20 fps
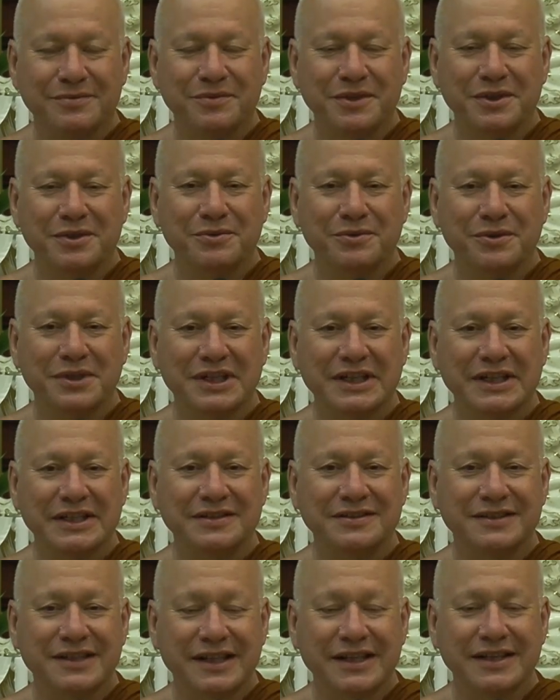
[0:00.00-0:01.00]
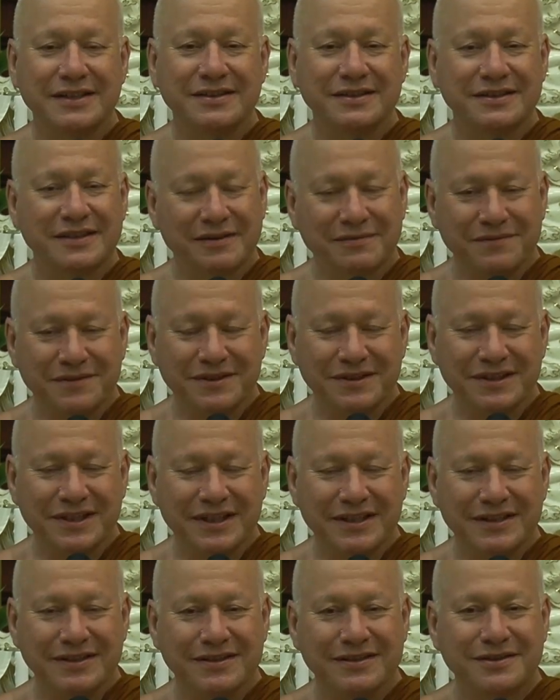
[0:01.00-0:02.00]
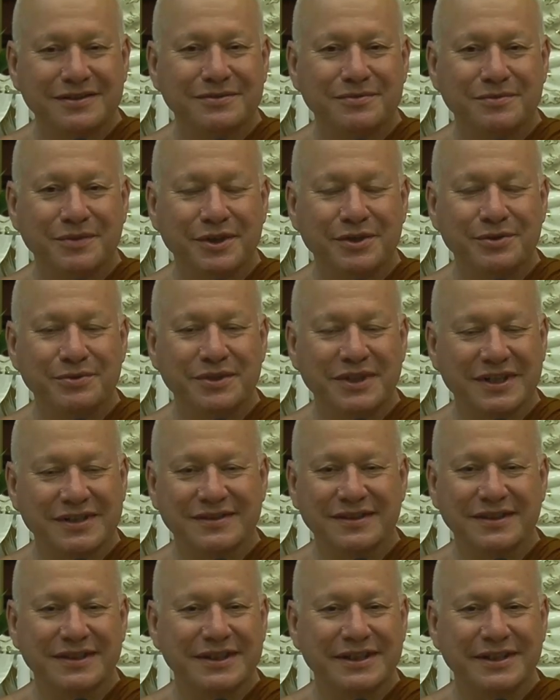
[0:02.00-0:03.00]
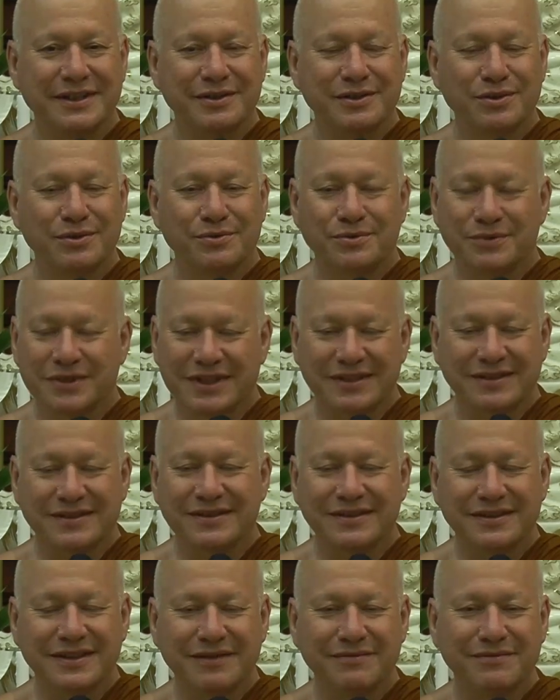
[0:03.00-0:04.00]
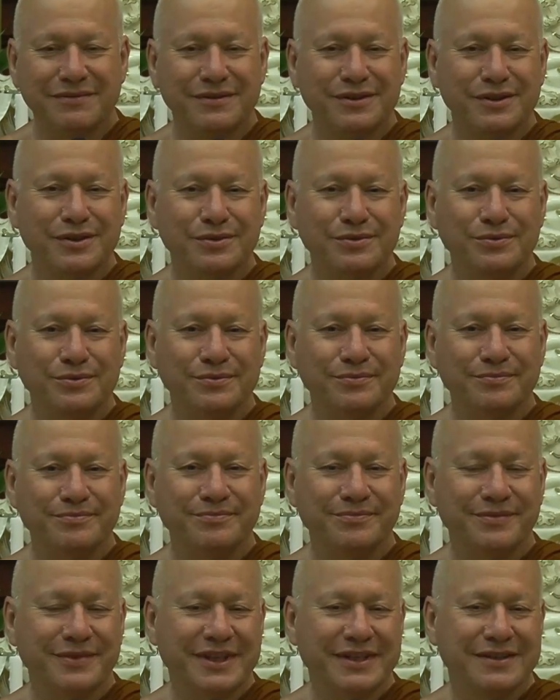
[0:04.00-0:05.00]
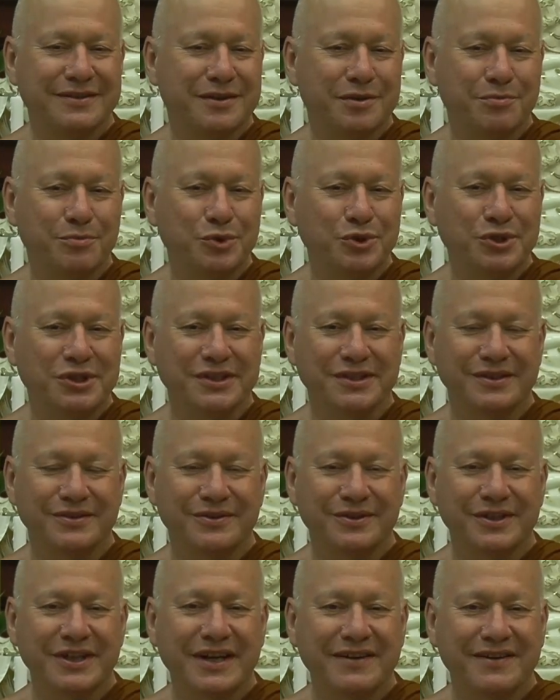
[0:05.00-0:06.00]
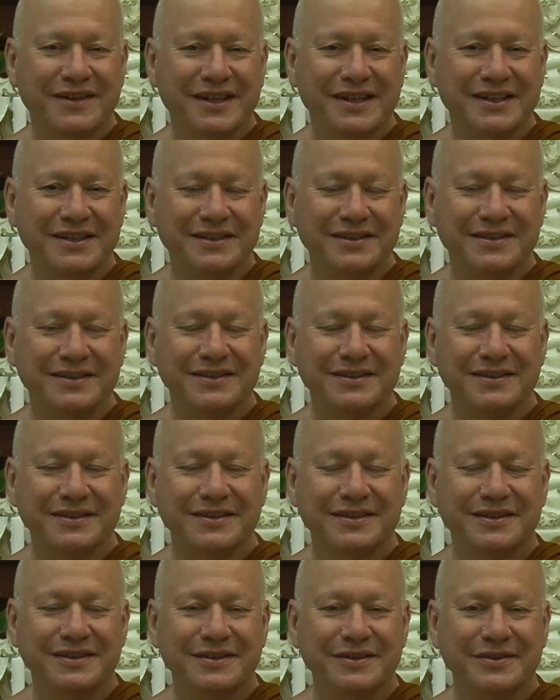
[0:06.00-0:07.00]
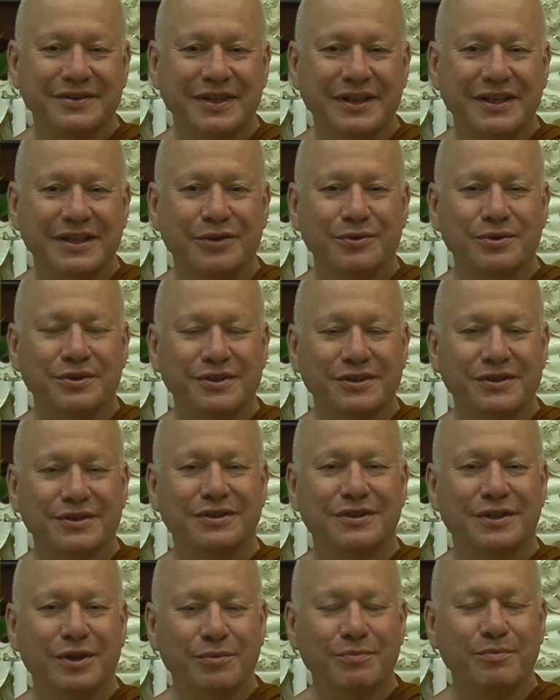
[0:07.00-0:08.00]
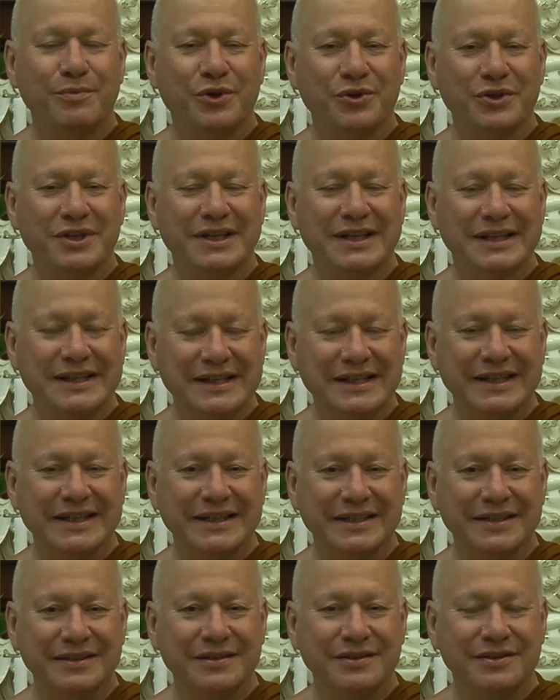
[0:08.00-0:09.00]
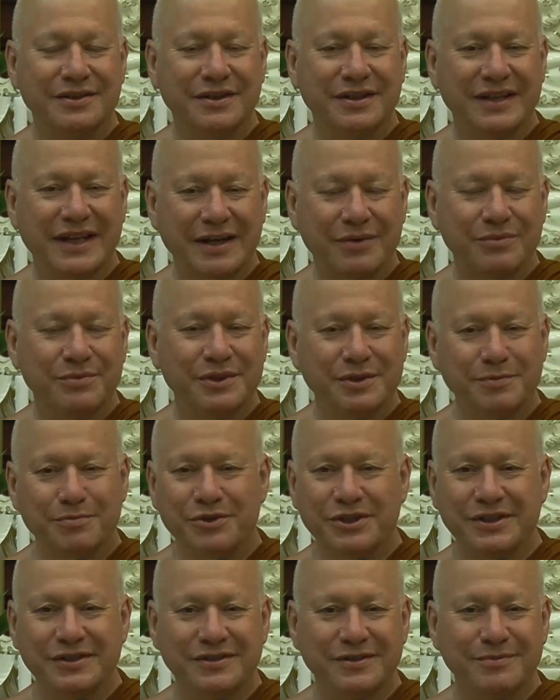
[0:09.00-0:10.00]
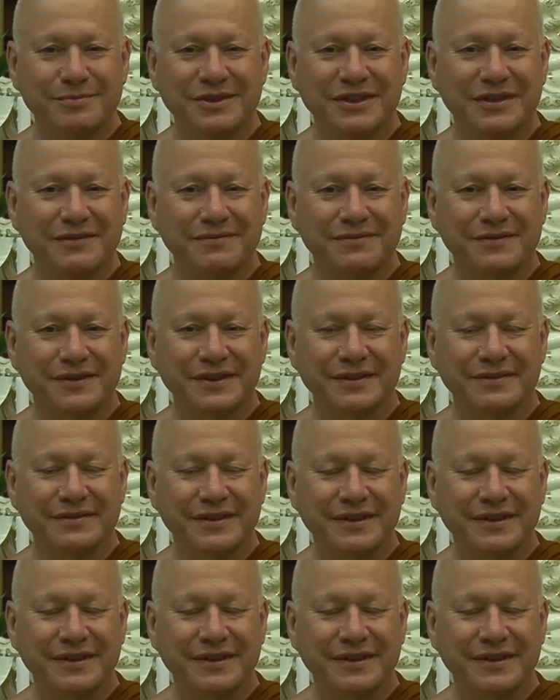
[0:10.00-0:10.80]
One who clings less suffers less. One who doesn't cling at all doesn't suffer at all. And that's the Buddha or an arahant. They just don't bother clinging to that which brings them suffering.